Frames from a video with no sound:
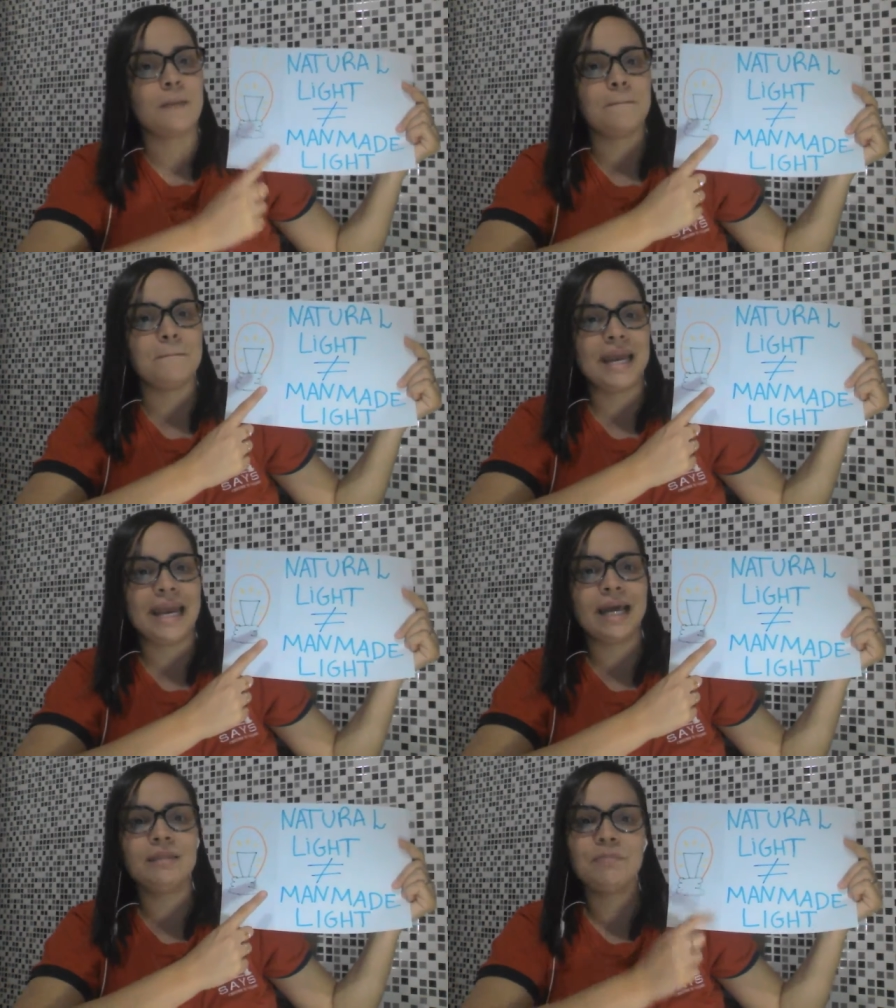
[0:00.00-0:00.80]

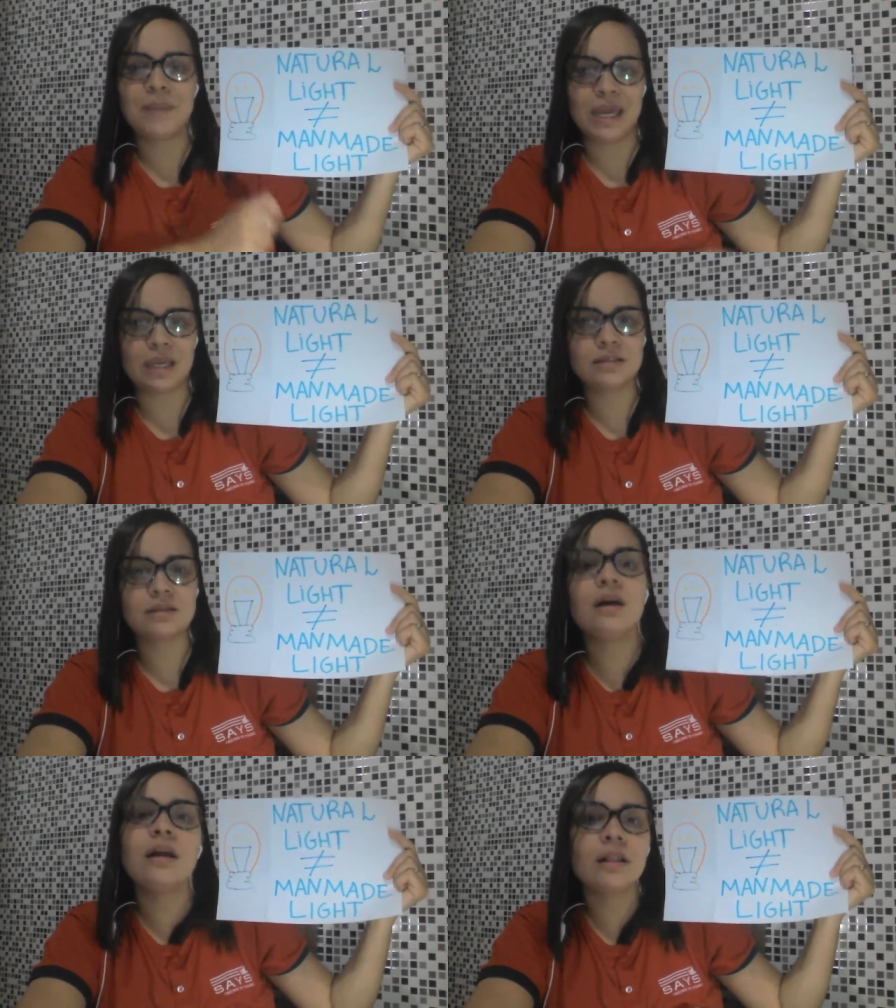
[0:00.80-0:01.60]
Man-made
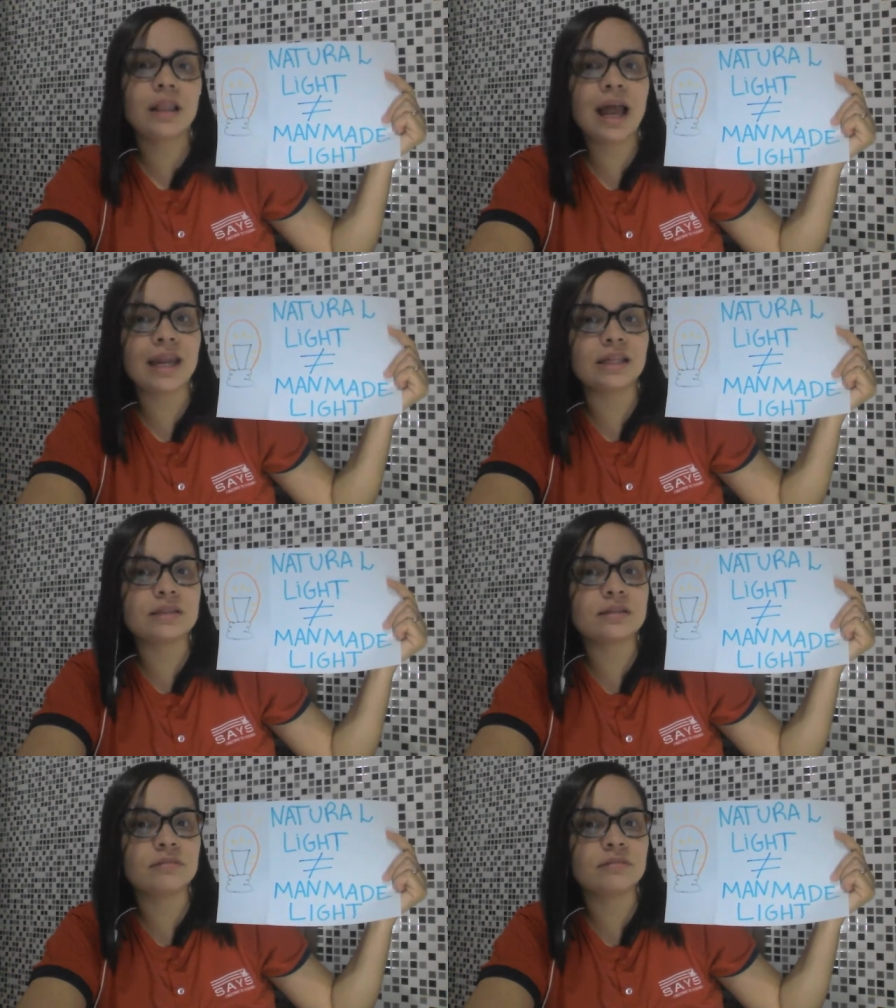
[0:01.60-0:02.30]
light.